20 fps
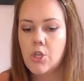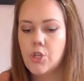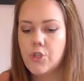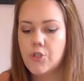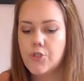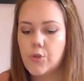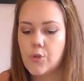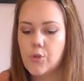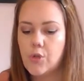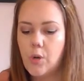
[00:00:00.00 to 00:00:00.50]

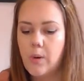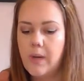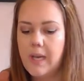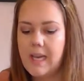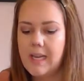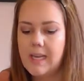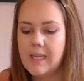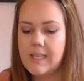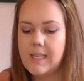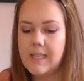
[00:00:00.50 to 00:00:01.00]
So go
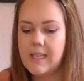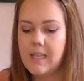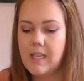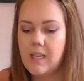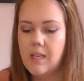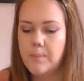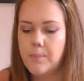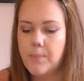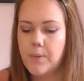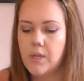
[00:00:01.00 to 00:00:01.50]
ahead and
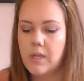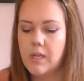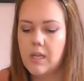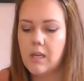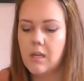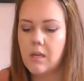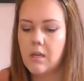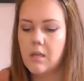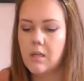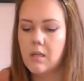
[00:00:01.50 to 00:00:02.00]
keep
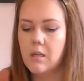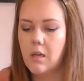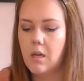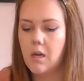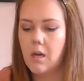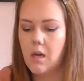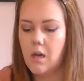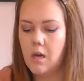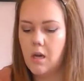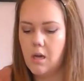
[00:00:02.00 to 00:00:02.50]
putting
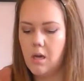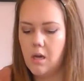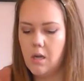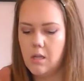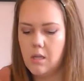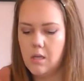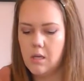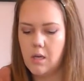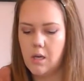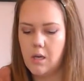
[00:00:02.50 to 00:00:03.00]

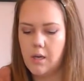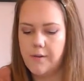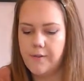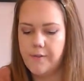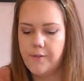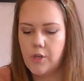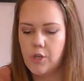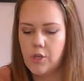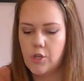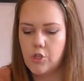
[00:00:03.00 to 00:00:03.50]
all of
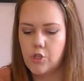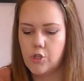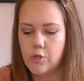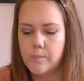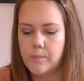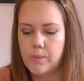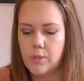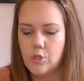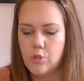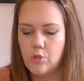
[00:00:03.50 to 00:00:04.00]
your
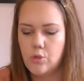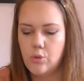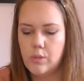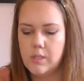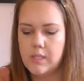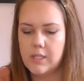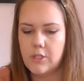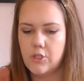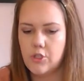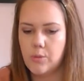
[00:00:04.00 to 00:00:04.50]
blue
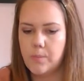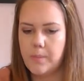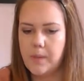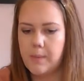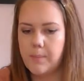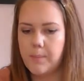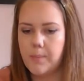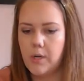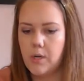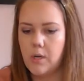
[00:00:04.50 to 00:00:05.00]
tissue
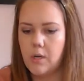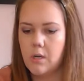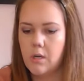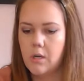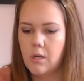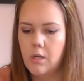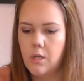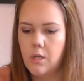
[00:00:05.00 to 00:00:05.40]
paper